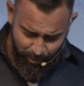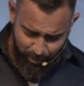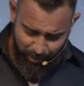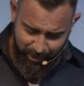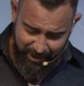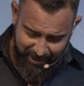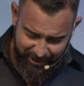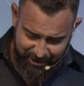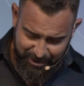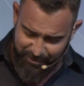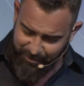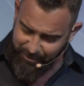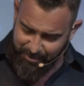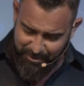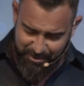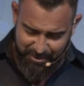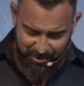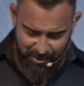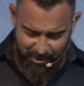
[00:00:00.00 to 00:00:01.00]
rich. There's
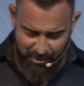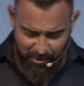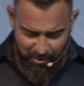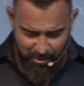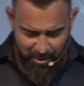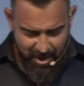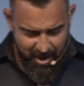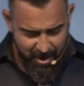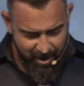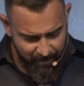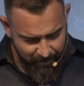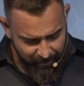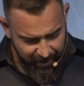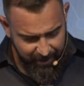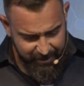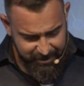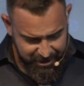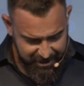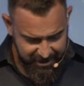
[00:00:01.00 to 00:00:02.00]
so
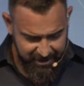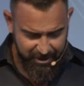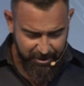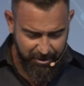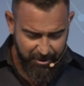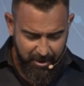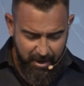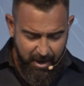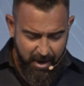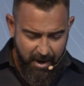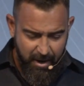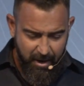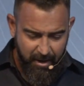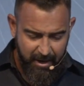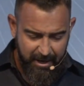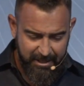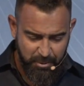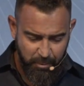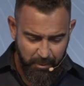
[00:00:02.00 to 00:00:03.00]
much here
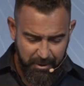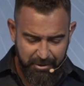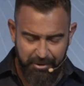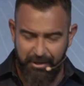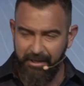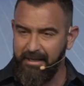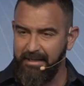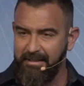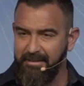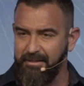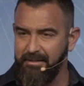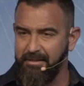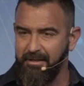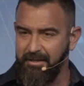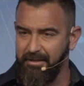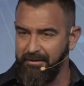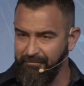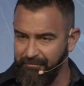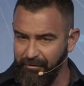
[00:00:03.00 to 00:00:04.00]
as we look at the
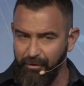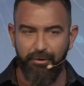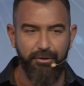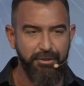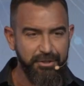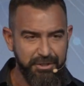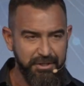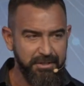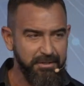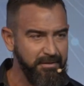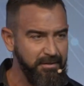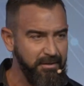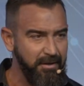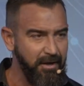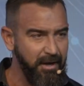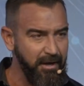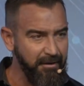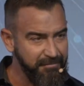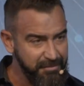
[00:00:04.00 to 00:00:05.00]
conversion
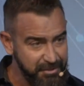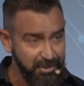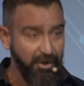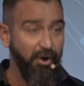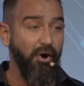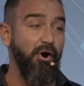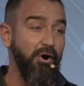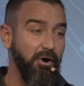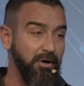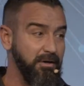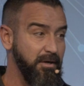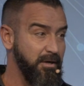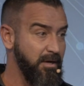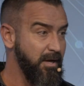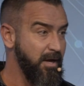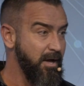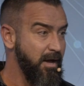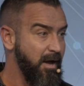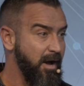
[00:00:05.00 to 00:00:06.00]
of Saul.
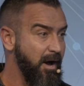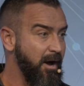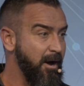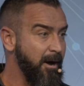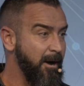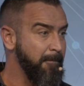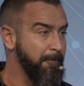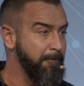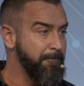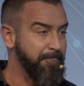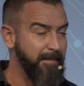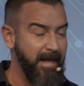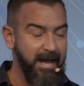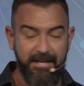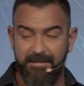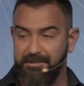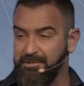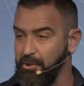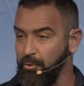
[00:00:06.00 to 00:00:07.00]

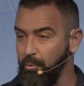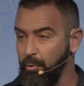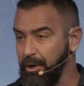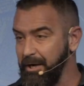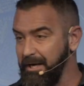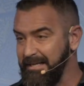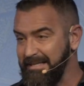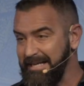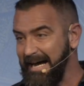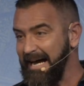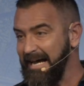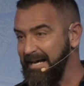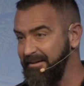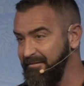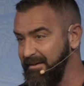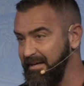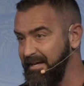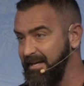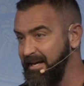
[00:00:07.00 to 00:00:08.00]
And so we're going to
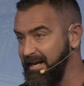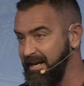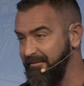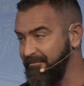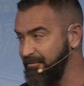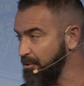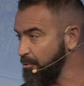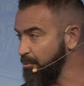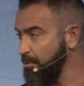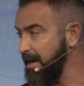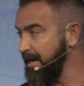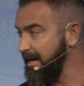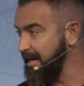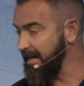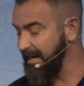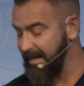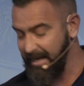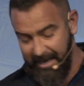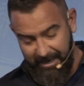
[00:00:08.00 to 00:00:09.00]
dive in, and if you're ready to
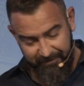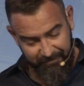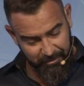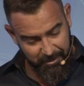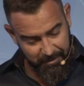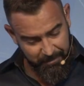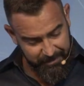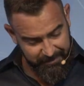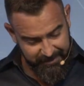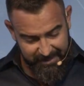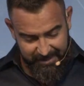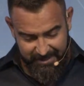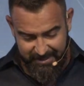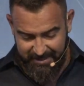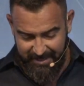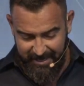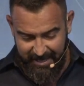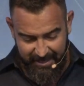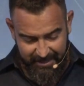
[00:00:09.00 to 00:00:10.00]
get after it, please
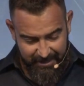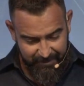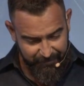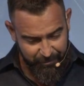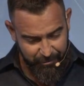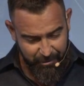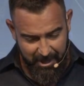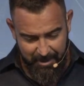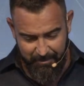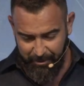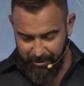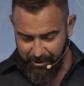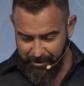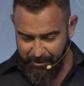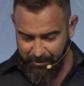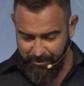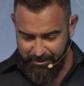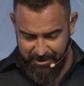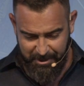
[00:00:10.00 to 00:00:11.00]
stand if you're able to
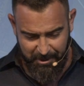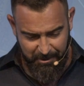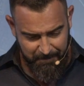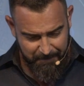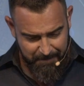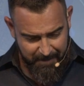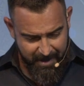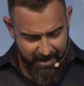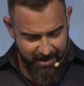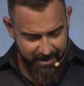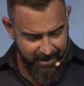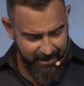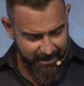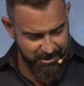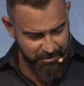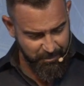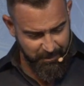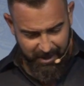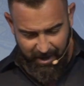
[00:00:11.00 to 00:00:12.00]
do so
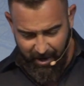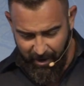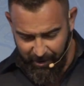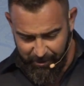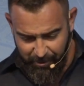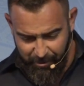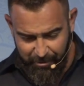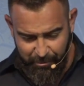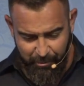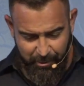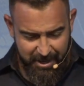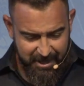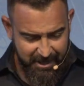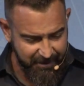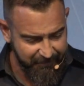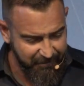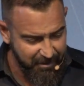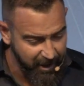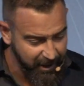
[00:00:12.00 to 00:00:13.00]
as we honor the reading
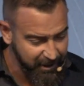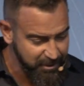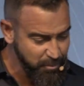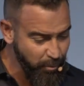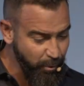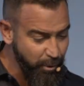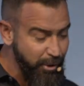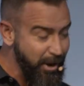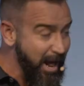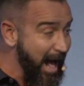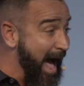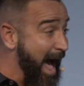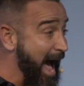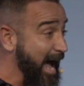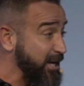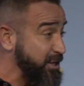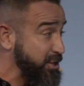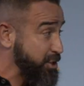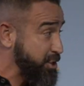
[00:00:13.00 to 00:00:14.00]
of God's Word.
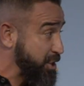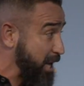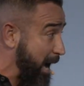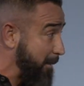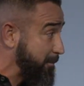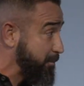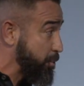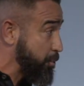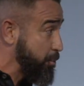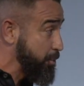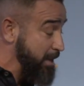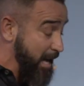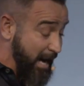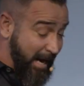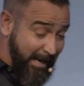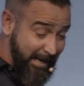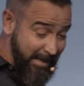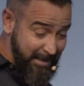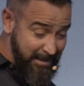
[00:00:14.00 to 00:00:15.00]
Acts chapter
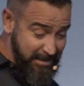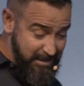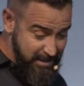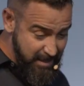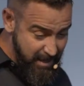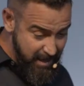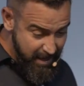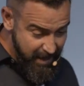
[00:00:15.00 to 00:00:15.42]
9.